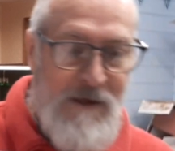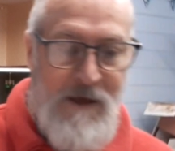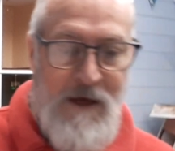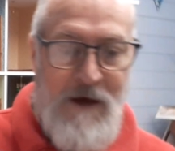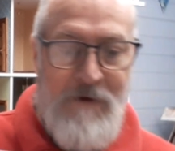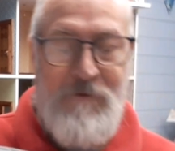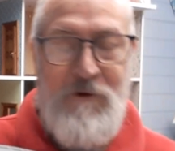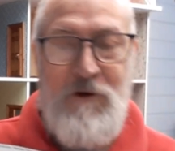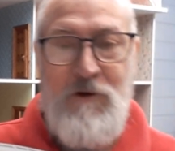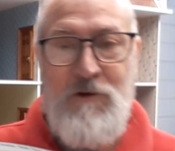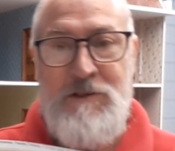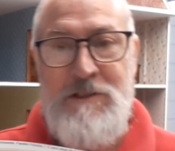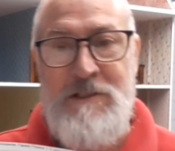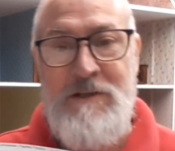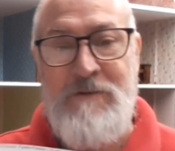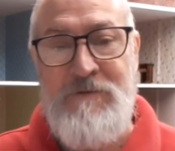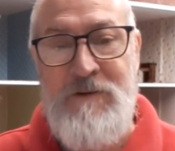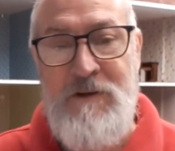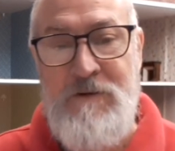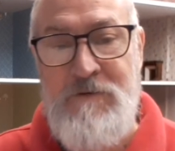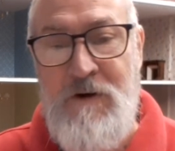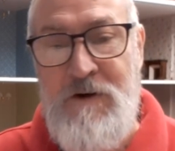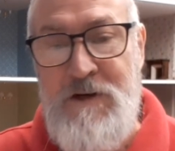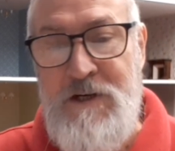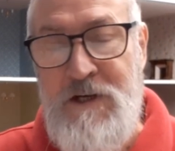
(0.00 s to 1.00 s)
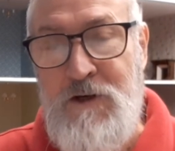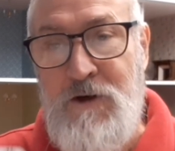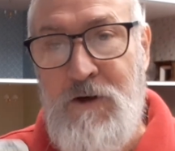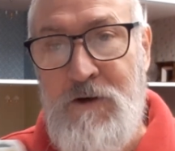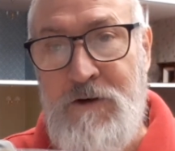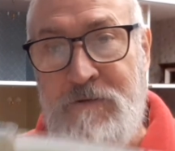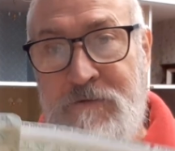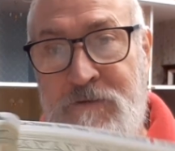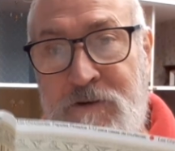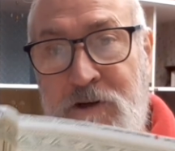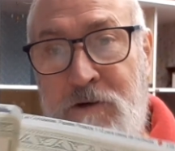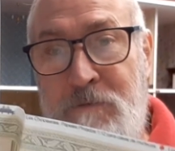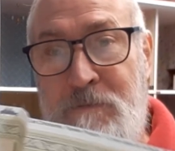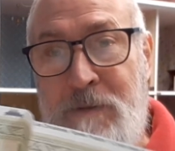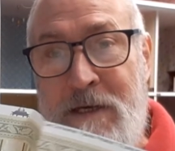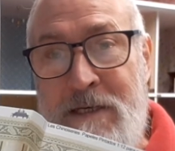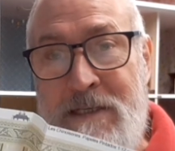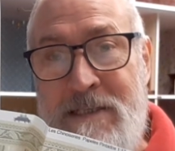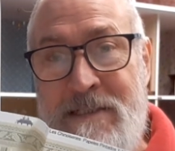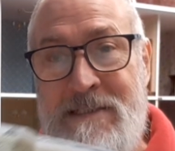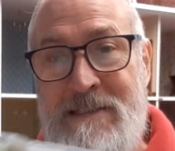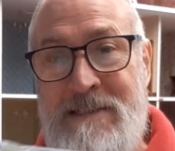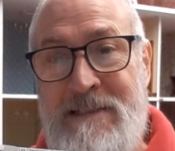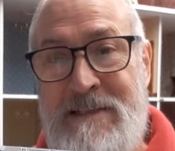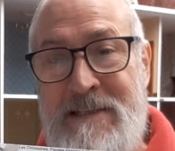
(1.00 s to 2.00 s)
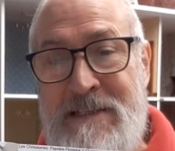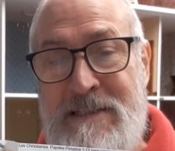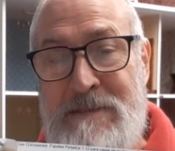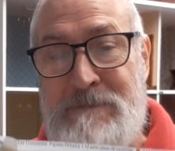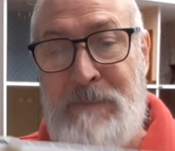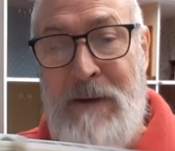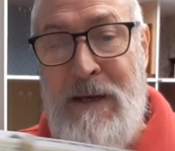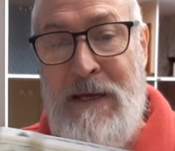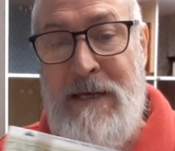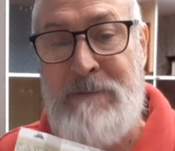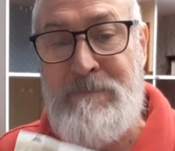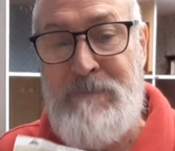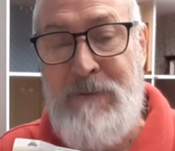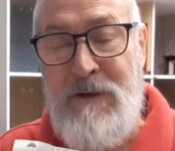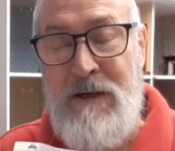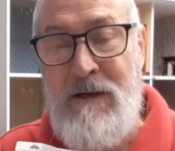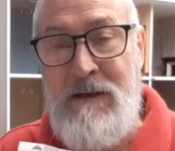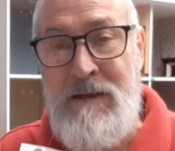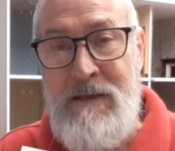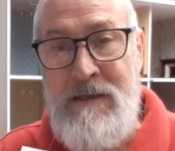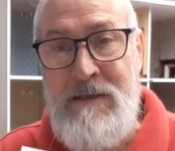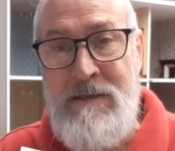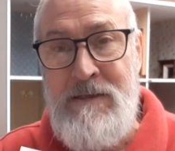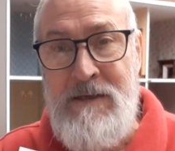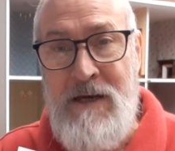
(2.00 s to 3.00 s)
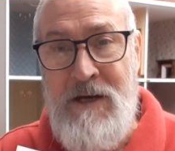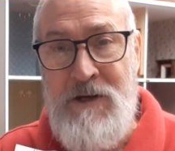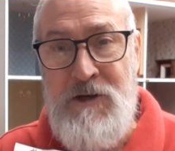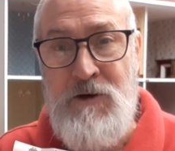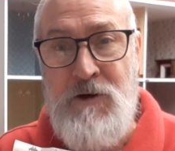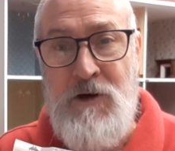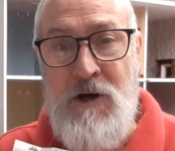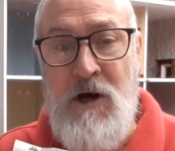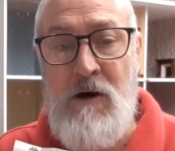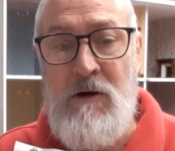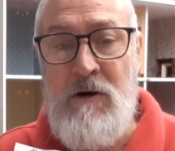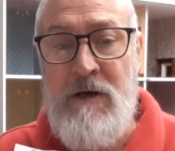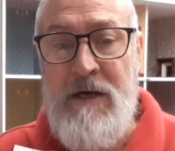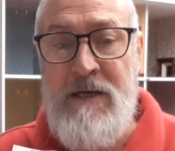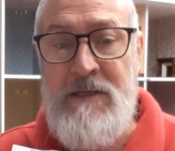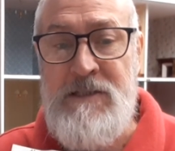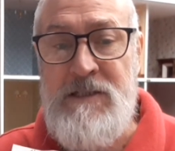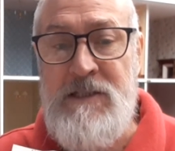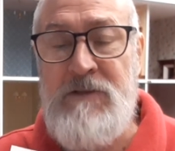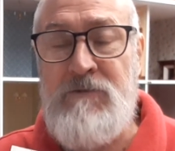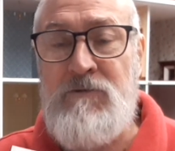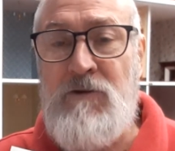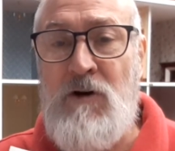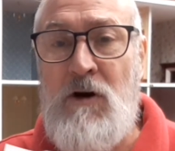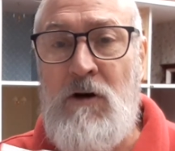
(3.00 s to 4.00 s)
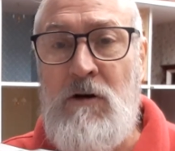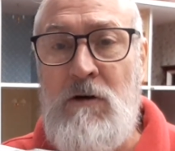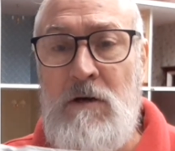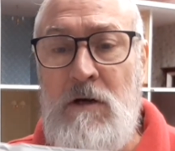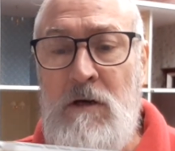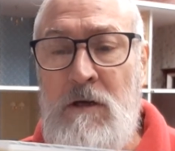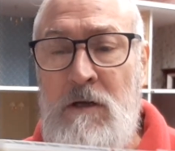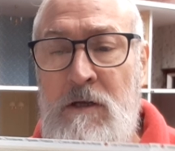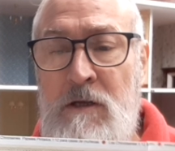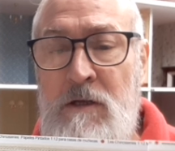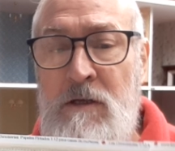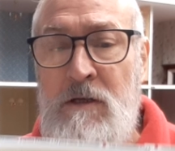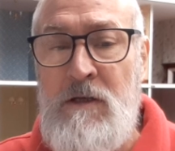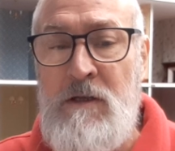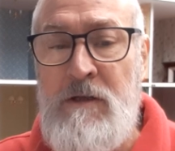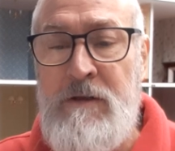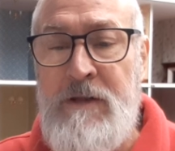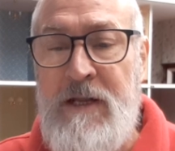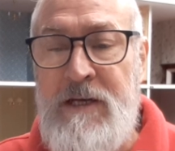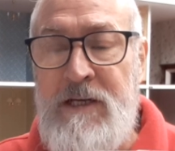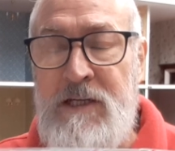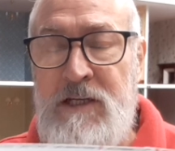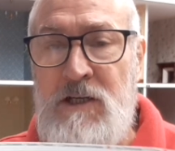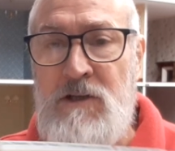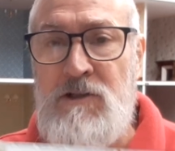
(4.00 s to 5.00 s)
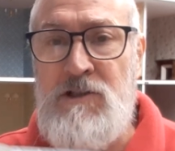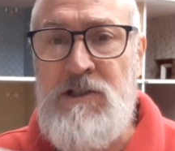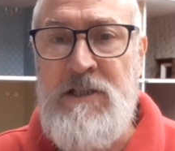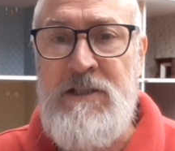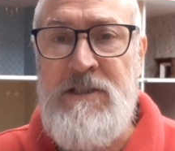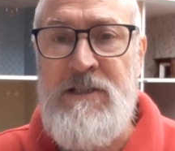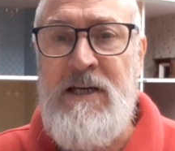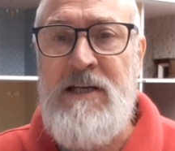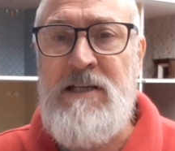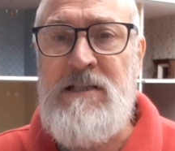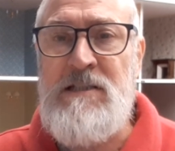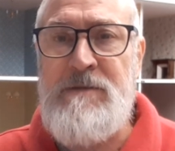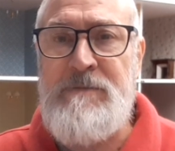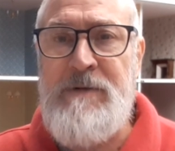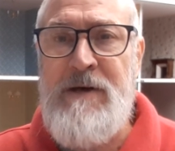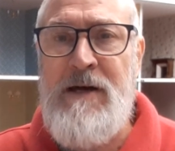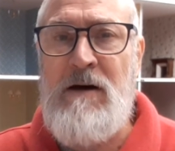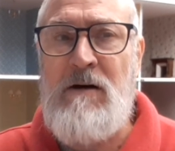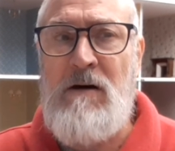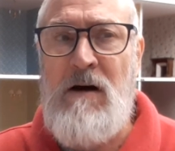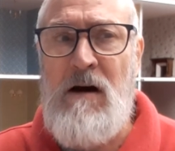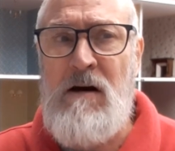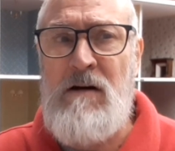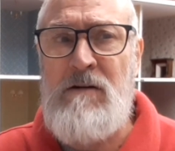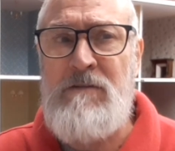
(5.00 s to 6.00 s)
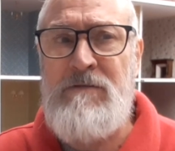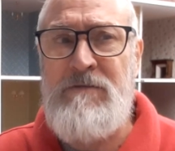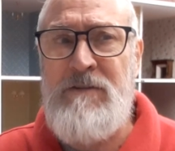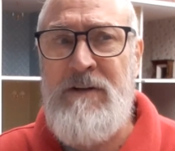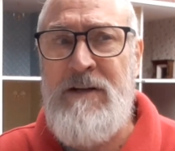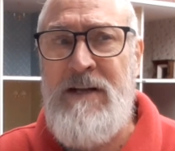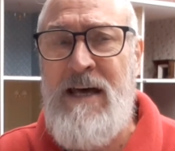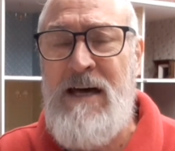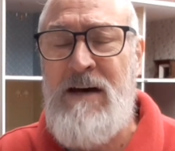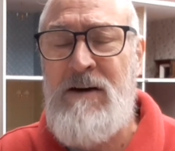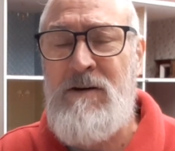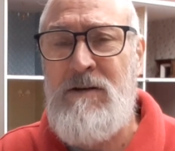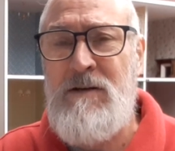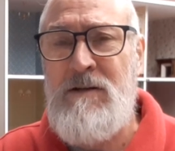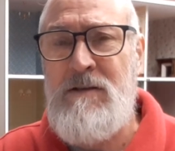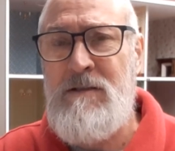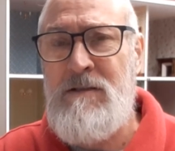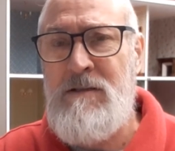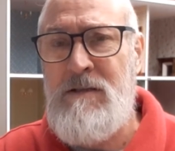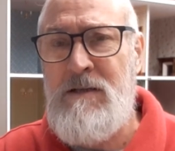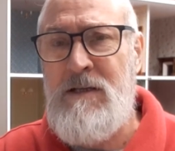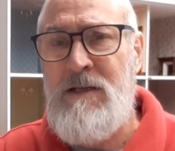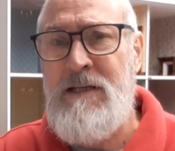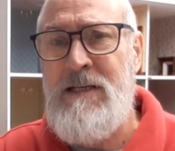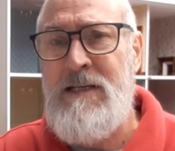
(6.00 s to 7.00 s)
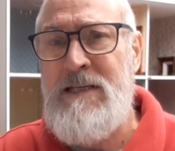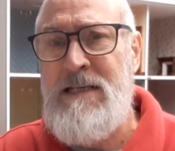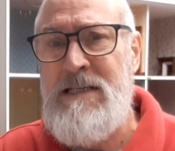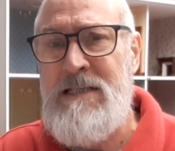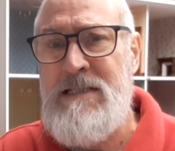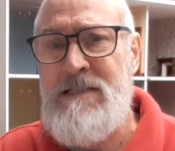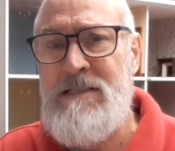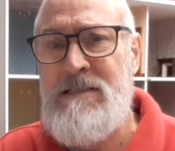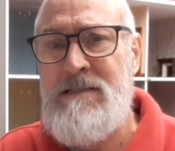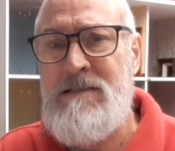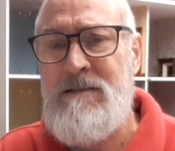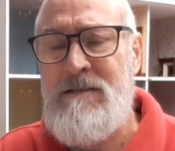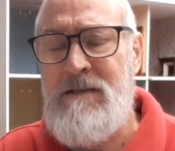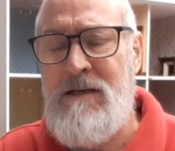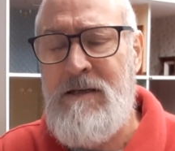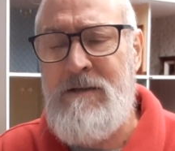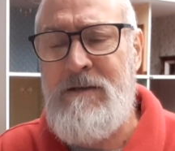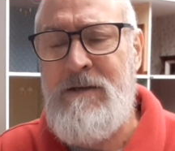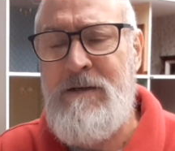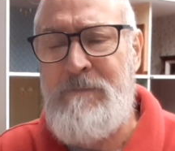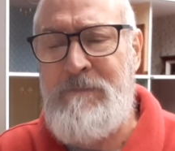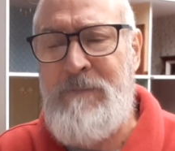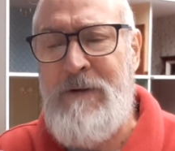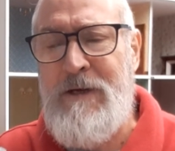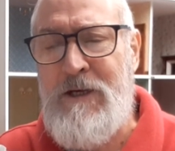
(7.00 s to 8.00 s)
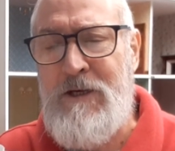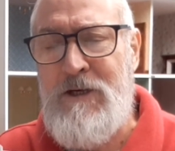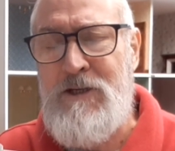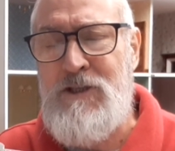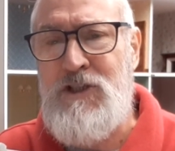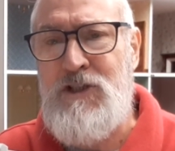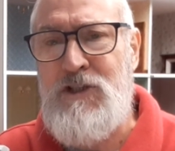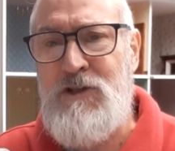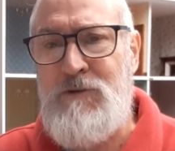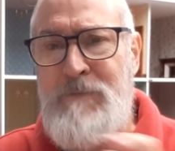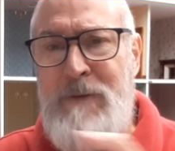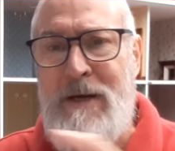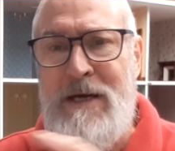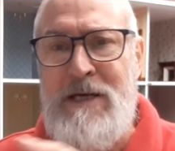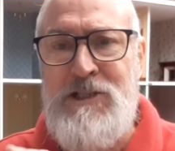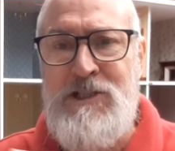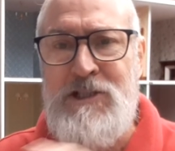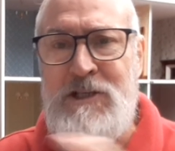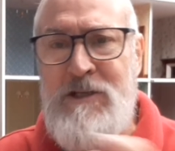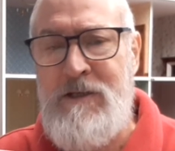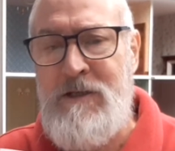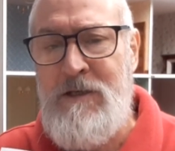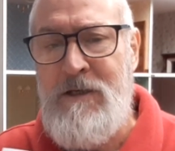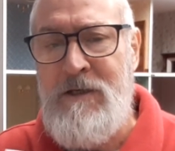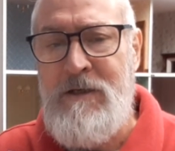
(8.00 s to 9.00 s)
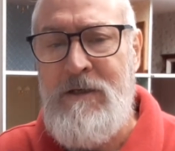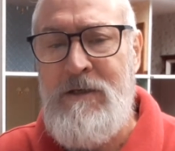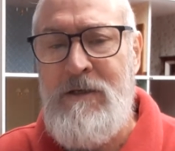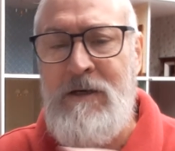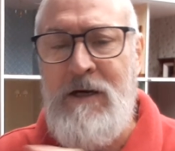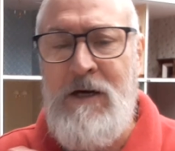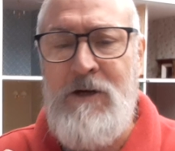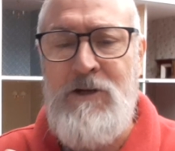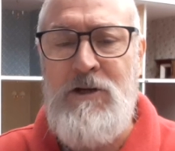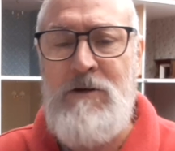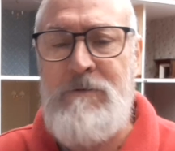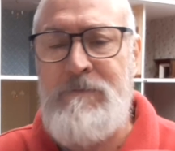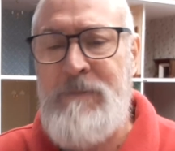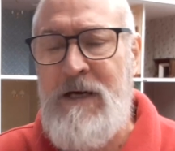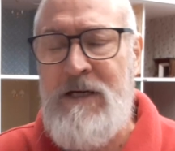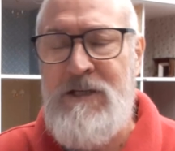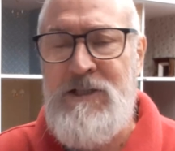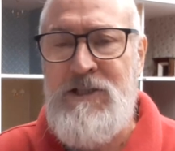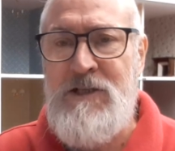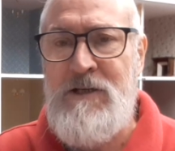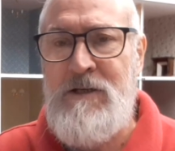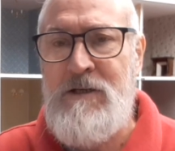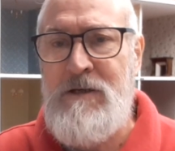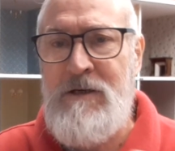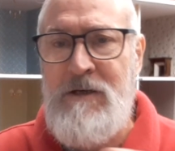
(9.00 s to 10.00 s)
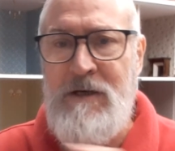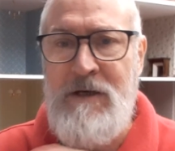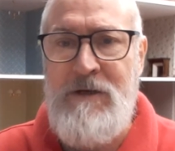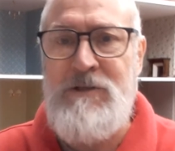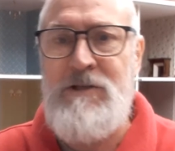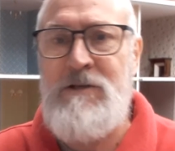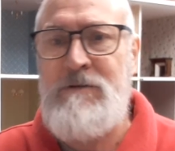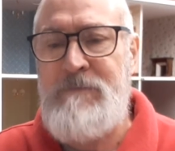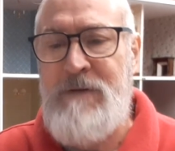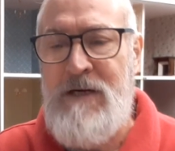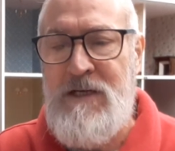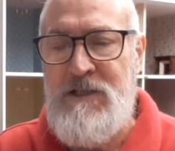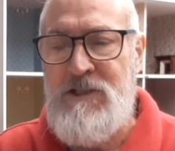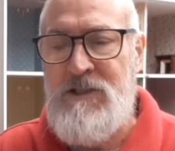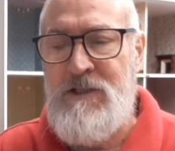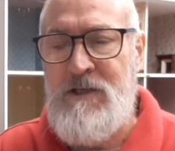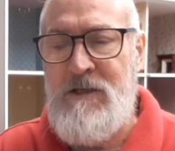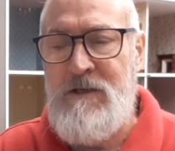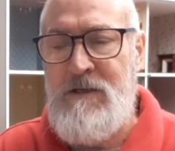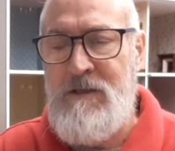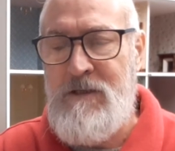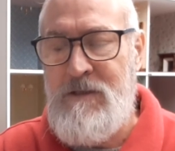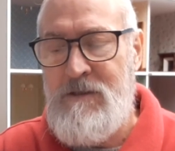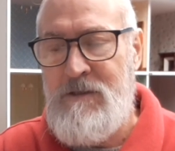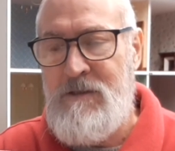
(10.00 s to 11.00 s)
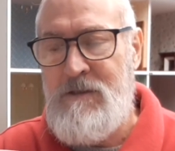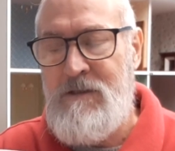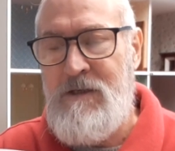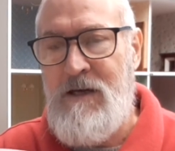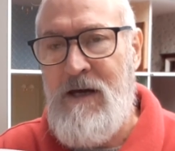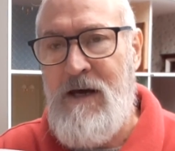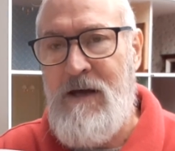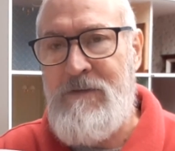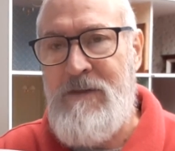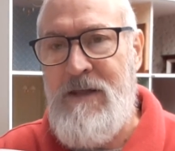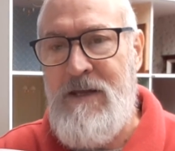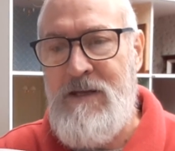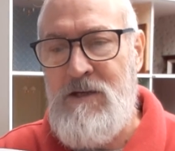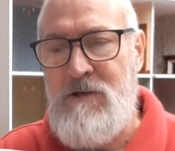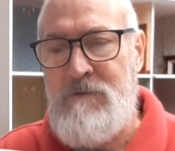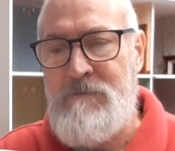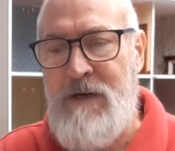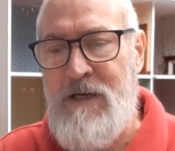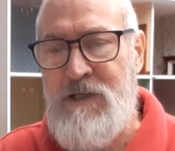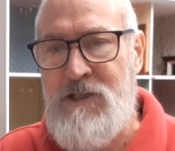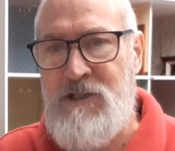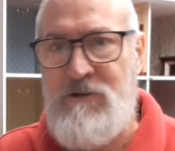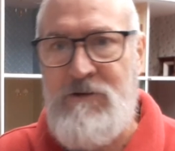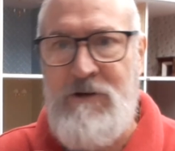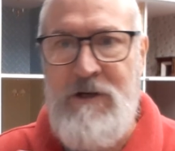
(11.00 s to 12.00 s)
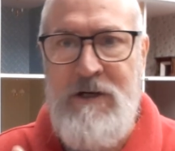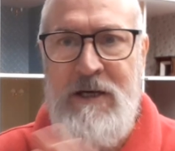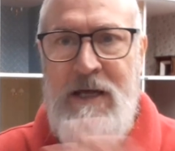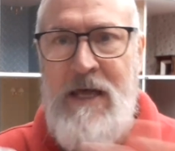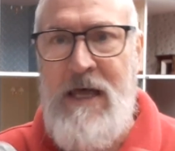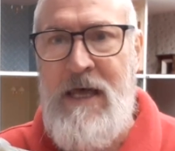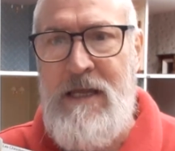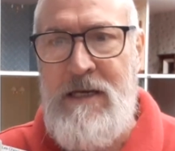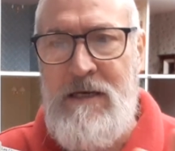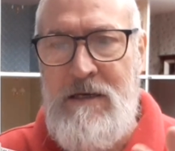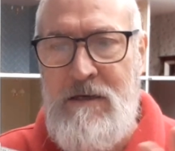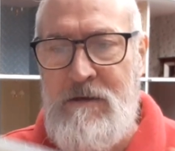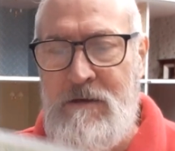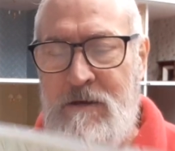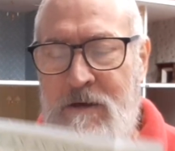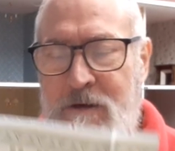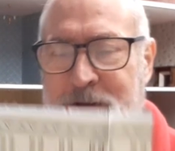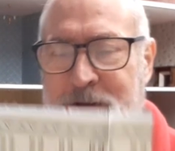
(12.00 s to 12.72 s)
Of course, if you've only got a few pieces of this paper and you can't get it wrong, and it usually takes about half an hour at least, because you measure and you measure and you measure and then you measure again